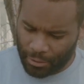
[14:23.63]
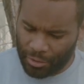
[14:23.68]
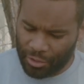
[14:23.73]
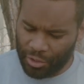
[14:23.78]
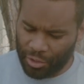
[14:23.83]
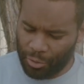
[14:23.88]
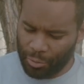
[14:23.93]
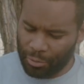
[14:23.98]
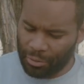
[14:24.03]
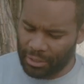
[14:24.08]

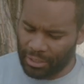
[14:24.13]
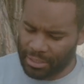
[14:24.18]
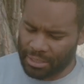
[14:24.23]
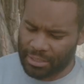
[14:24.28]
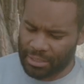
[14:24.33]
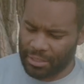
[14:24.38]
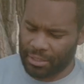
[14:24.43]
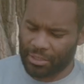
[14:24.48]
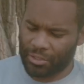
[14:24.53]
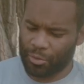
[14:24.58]
Do you
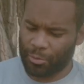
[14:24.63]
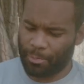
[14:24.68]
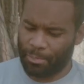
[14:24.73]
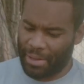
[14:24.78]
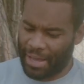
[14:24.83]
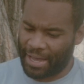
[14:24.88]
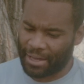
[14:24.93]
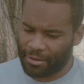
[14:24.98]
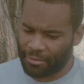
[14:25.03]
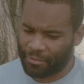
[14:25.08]
listen to
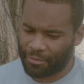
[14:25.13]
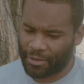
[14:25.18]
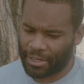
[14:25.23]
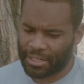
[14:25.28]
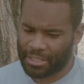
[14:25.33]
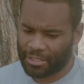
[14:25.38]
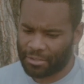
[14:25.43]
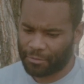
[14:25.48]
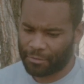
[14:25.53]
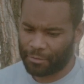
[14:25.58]
bad
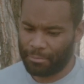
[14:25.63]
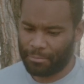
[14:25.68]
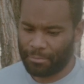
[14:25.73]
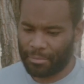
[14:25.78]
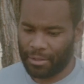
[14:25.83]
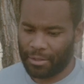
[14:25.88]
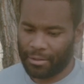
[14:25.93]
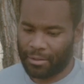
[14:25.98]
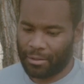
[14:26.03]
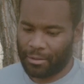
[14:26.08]
advice from
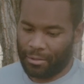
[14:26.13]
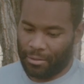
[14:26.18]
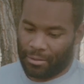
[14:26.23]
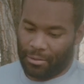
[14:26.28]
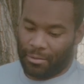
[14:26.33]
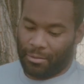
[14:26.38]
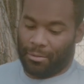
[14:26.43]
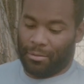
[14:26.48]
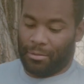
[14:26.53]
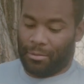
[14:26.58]

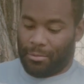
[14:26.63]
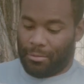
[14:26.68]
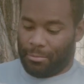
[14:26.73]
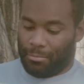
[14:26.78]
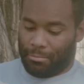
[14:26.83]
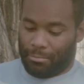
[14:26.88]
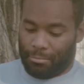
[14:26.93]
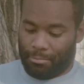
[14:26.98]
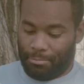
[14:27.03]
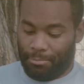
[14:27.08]

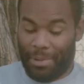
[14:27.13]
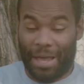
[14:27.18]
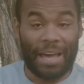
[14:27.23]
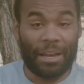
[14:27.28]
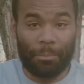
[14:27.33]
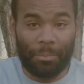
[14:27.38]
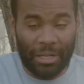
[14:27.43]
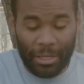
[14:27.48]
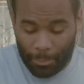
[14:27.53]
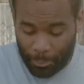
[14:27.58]

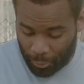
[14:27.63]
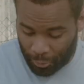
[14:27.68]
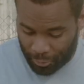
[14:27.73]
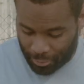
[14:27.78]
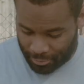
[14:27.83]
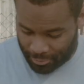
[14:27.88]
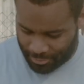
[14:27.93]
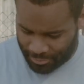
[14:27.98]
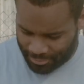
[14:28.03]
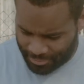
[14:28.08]
bad
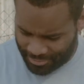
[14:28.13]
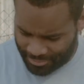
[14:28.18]
people?